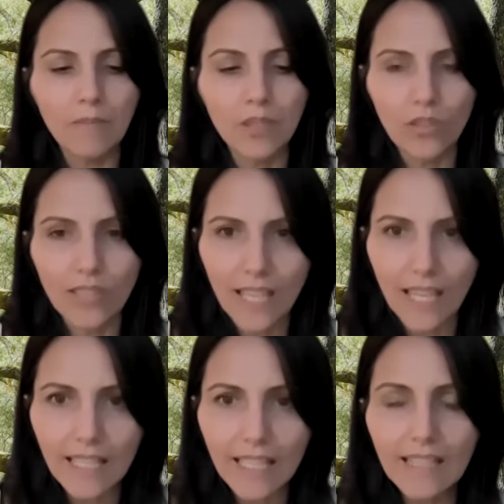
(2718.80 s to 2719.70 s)
So it's
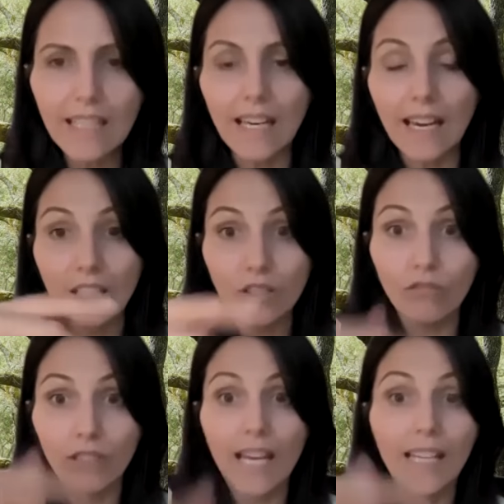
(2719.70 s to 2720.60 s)
getting in there and it's
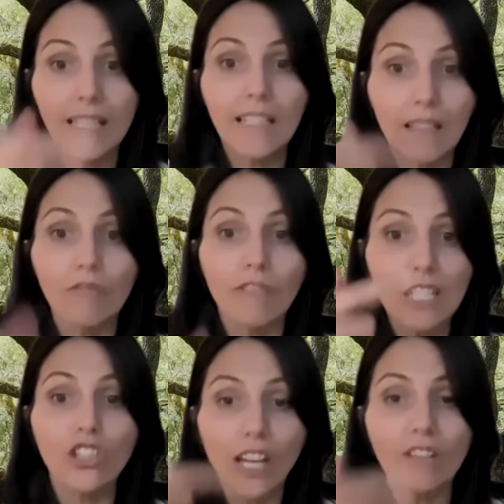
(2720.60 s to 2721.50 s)
creating and
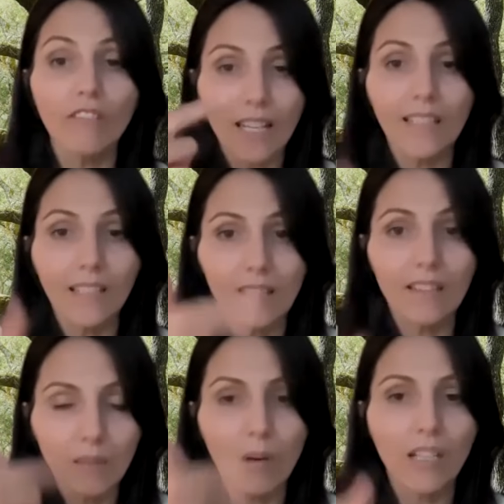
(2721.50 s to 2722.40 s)

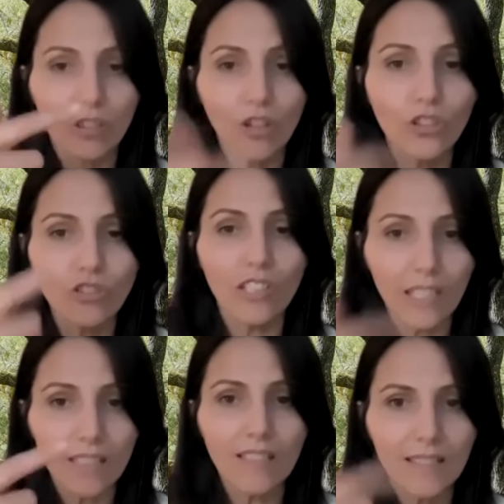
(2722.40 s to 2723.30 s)
regenerating the
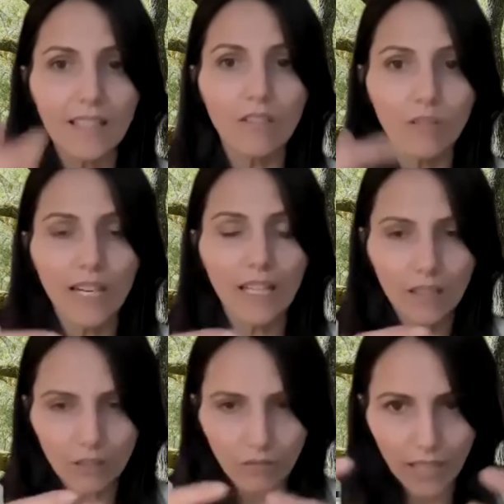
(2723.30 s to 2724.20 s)
mitochondria in the cell and
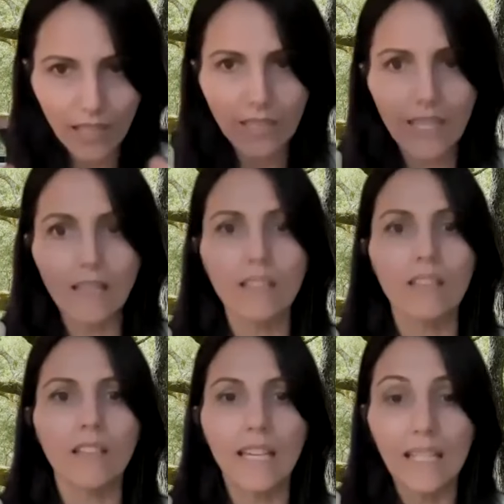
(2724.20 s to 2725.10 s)
creating that
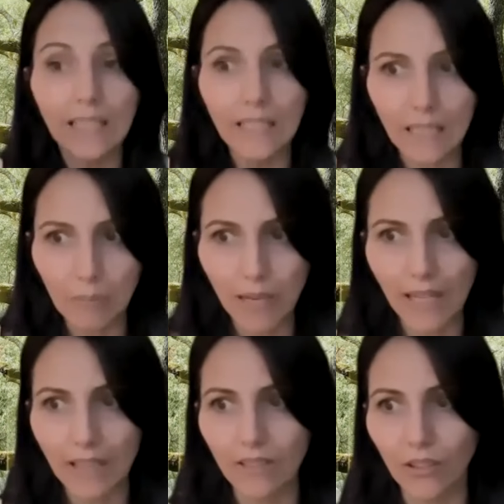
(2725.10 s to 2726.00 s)
healing
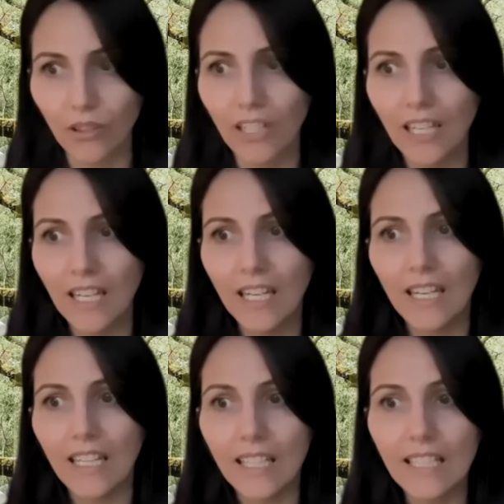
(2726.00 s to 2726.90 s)
impact. So
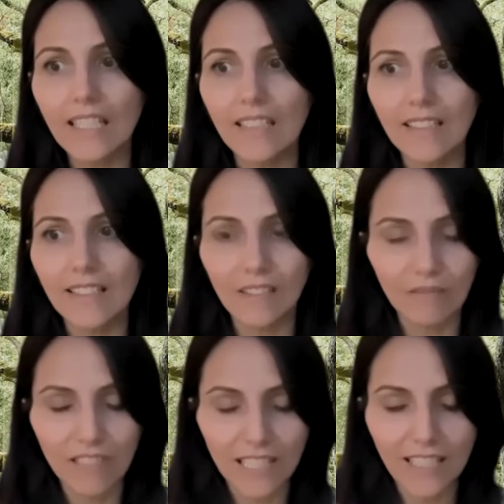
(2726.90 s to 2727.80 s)
it is
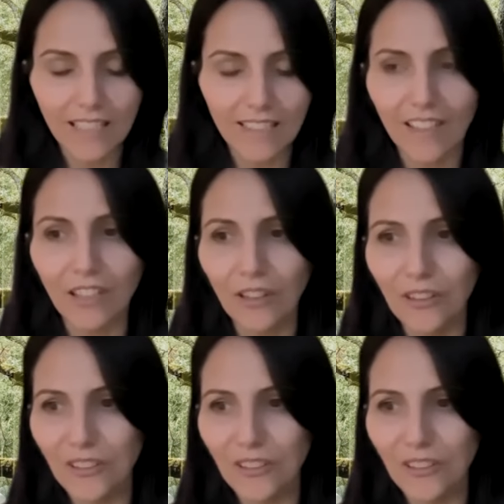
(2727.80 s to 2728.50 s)
ridiculous. I know